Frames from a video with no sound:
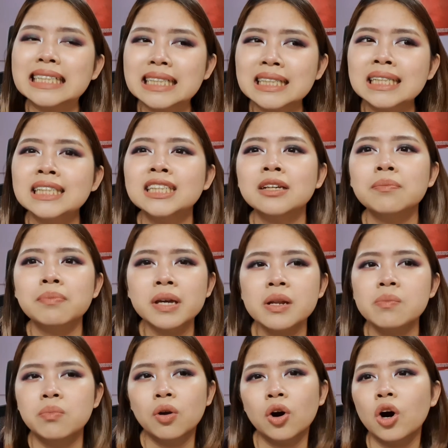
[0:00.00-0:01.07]
it's a bit
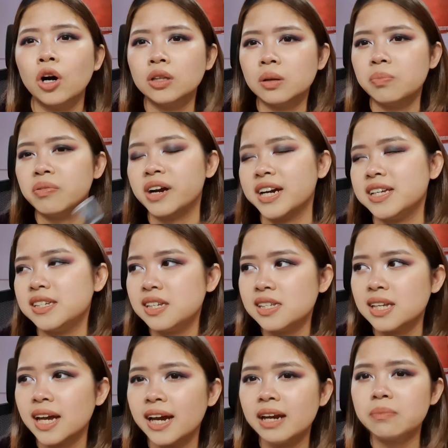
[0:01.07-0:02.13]
more on the pricey
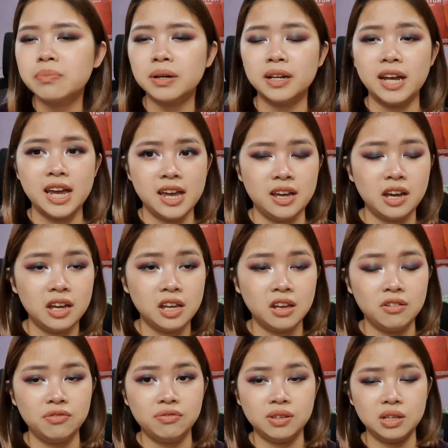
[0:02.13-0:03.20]
side, but hey,
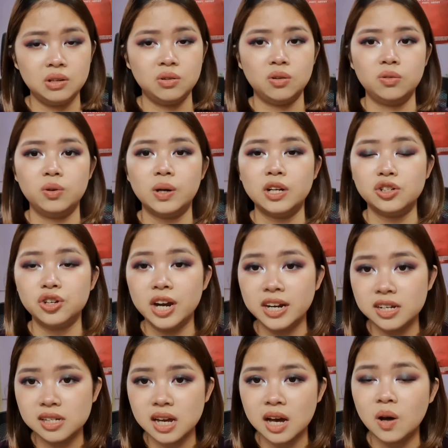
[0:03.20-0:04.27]
if you know you want to try
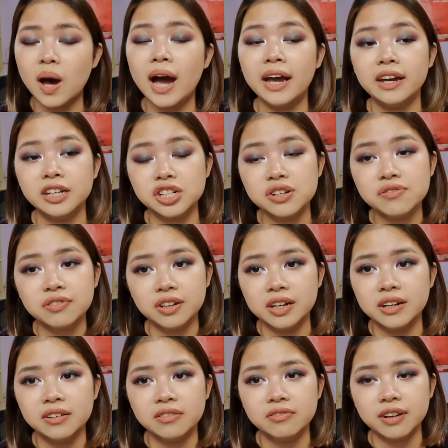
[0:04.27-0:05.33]
this out, I actually really
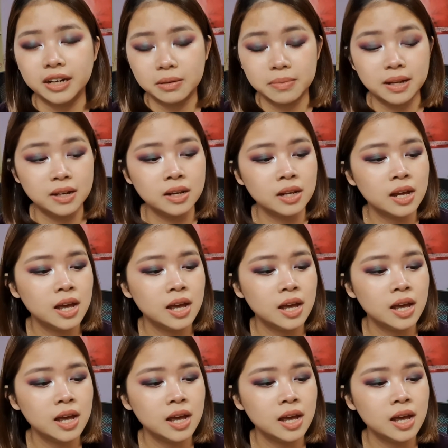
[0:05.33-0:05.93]
recommend it.